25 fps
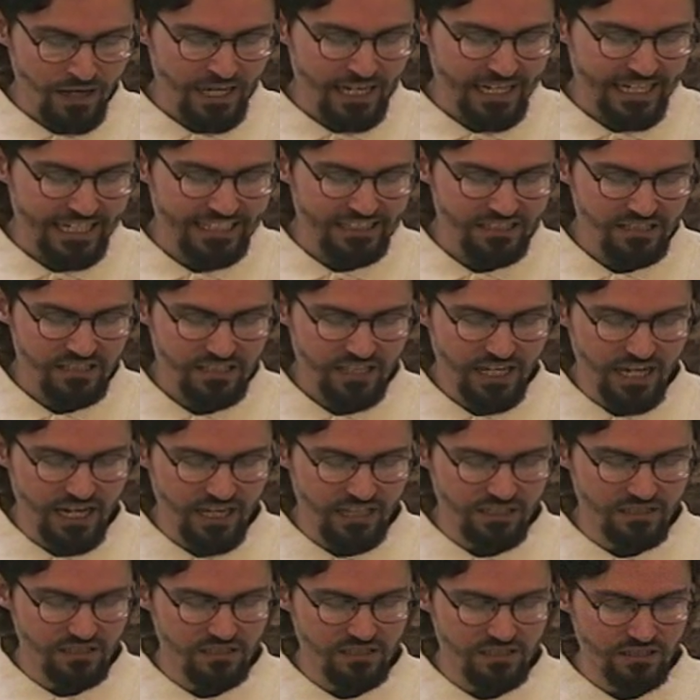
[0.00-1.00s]
It
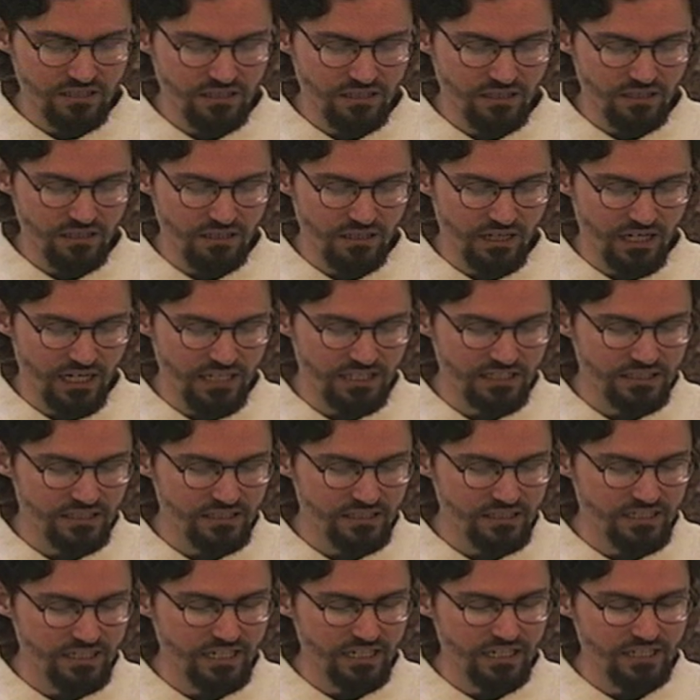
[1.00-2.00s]
says, uh,
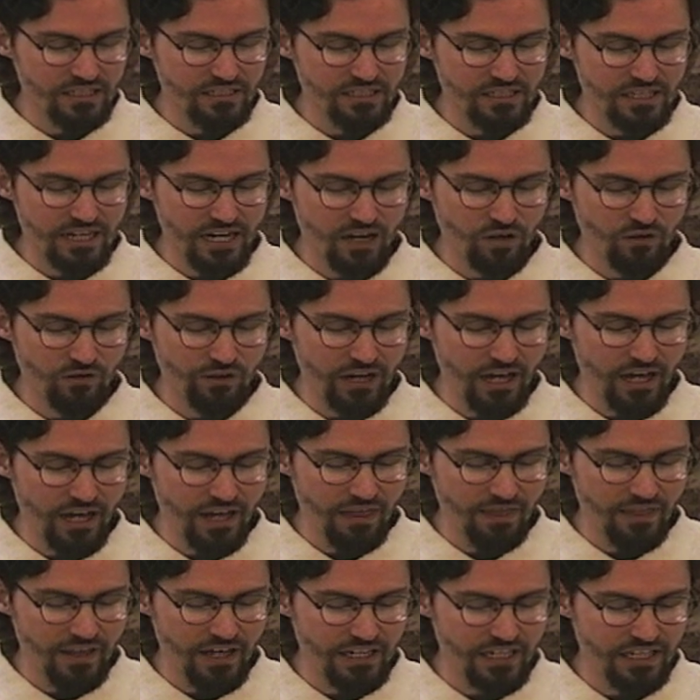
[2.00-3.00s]
Seest thou
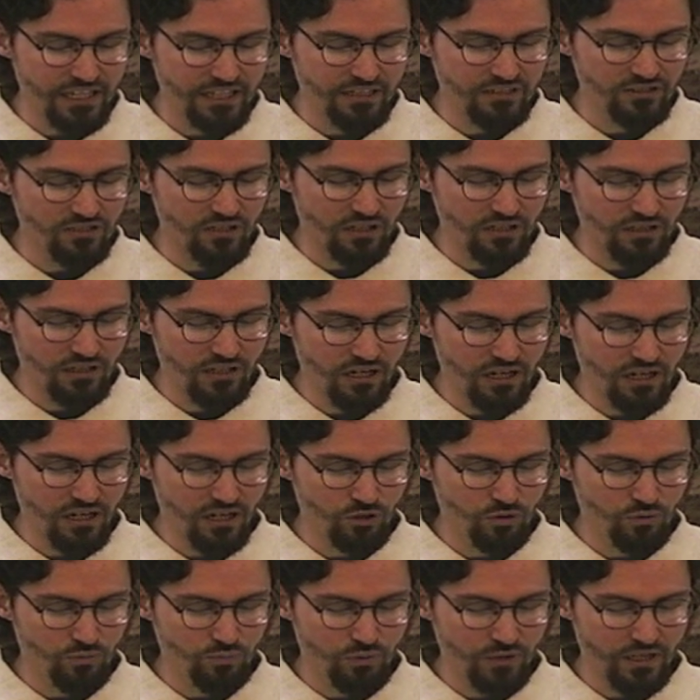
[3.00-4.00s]
not that it is Allah
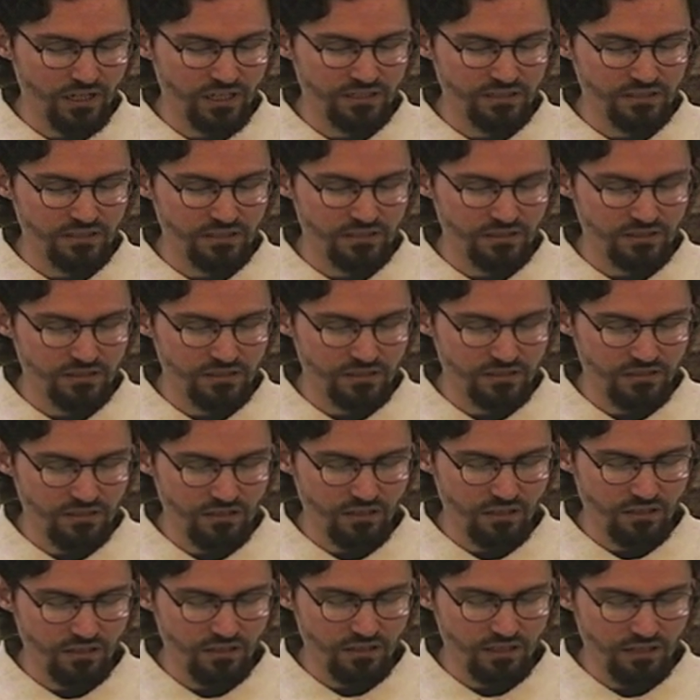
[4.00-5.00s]
who praises
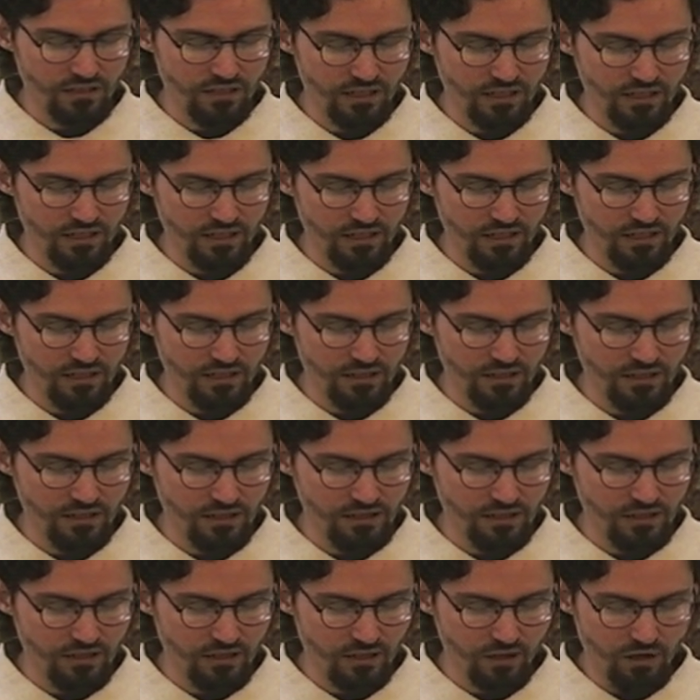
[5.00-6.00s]
uh,
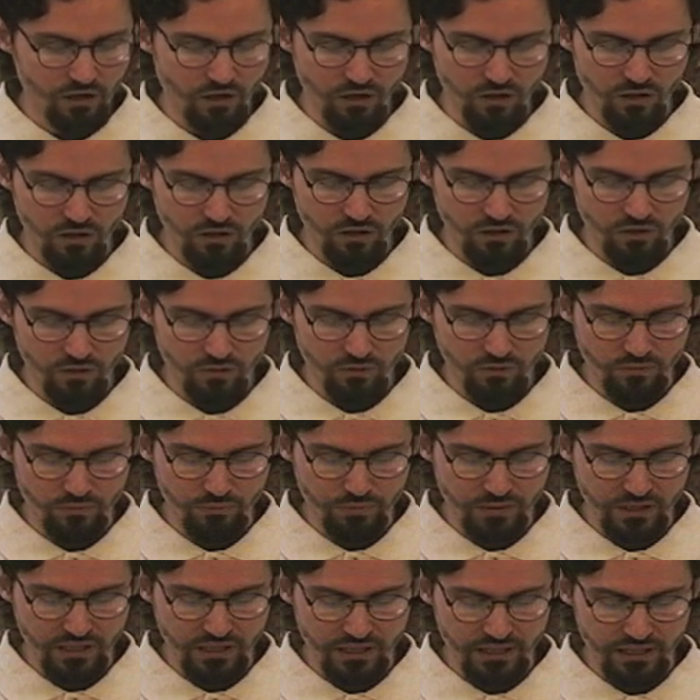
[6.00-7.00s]
all
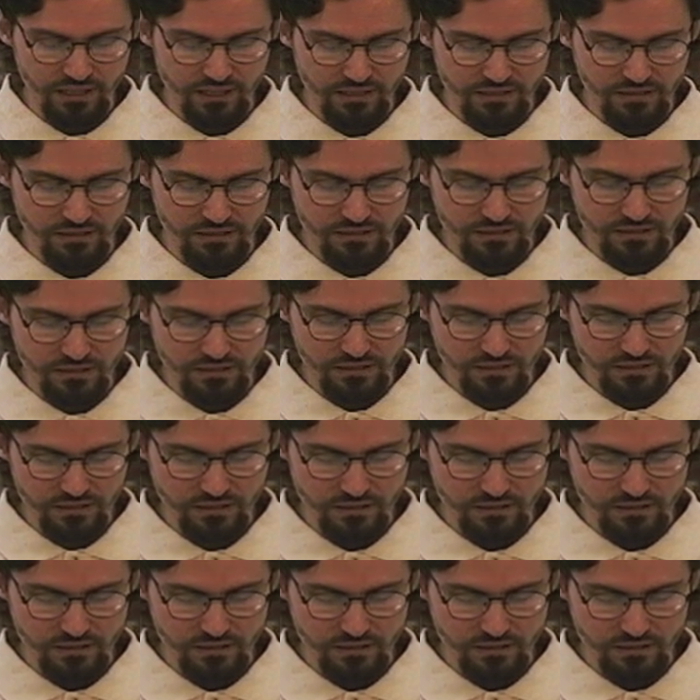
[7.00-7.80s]
beings,